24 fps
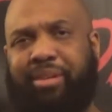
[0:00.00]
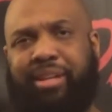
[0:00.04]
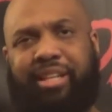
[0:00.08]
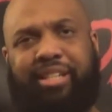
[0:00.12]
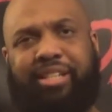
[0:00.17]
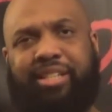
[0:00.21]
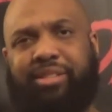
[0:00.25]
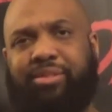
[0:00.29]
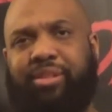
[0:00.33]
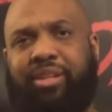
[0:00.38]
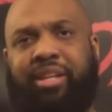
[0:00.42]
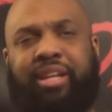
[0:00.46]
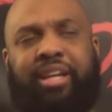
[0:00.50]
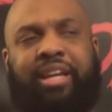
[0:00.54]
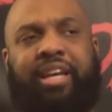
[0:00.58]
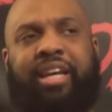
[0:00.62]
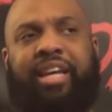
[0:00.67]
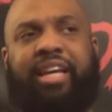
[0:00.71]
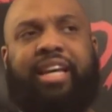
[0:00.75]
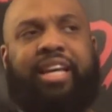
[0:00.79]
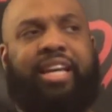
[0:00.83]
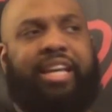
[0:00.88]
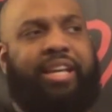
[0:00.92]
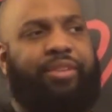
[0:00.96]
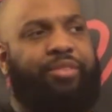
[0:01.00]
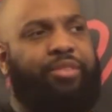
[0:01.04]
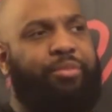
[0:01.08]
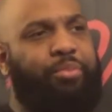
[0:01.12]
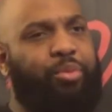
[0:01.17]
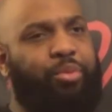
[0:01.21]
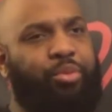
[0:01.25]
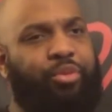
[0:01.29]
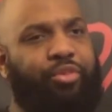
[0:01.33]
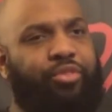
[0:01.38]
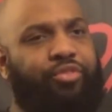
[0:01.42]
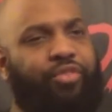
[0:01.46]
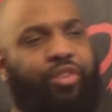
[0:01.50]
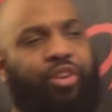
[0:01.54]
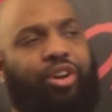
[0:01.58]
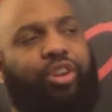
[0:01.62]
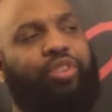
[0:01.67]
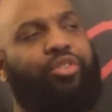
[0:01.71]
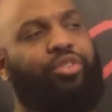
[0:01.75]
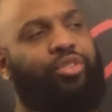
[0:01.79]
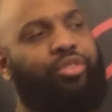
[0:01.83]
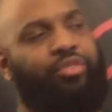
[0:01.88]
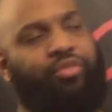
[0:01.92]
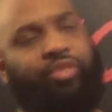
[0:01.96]
It was moving
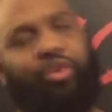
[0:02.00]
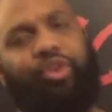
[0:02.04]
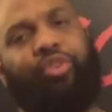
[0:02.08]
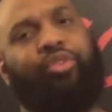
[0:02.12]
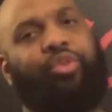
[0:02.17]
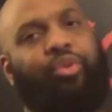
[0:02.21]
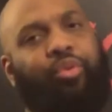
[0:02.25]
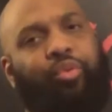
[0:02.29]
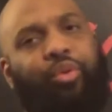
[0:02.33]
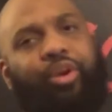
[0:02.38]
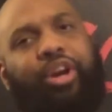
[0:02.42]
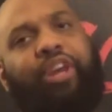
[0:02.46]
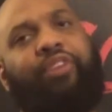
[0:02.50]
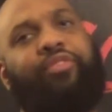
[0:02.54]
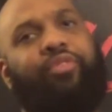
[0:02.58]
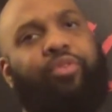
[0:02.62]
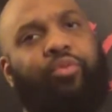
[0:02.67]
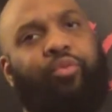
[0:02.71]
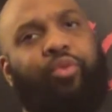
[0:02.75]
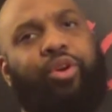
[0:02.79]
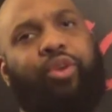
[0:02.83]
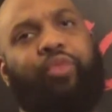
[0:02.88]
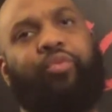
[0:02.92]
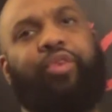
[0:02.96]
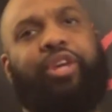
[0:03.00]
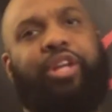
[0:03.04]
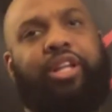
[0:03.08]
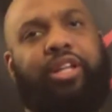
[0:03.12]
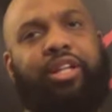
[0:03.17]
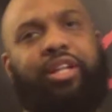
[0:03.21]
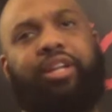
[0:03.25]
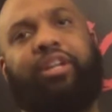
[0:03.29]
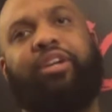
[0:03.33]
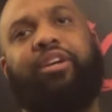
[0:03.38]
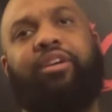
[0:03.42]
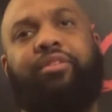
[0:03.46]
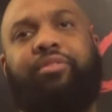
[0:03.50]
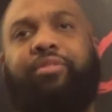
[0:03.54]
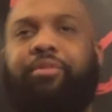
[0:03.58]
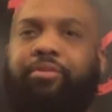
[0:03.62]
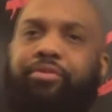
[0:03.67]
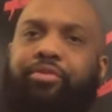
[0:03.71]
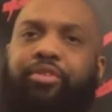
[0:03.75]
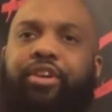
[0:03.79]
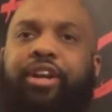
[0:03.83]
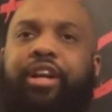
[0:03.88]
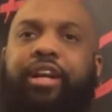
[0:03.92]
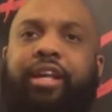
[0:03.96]
farther and farther away from what we love from
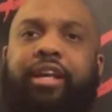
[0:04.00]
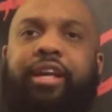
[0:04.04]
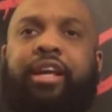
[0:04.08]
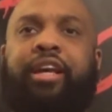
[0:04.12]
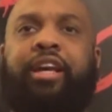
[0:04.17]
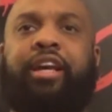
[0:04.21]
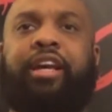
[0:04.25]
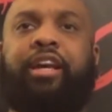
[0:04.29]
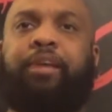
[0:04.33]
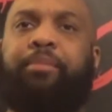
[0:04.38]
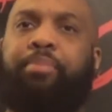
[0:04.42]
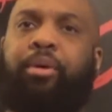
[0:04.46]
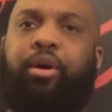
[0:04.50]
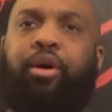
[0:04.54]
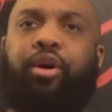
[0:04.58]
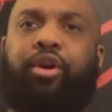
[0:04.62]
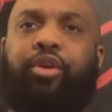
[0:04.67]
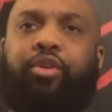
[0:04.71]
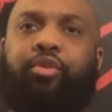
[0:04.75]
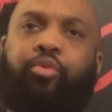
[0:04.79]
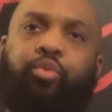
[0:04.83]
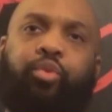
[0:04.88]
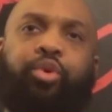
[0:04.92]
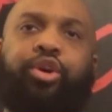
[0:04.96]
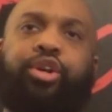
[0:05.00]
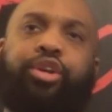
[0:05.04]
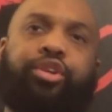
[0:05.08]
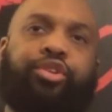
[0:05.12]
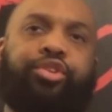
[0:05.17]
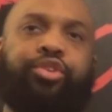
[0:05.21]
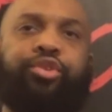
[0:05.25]
Freddy in parts 1,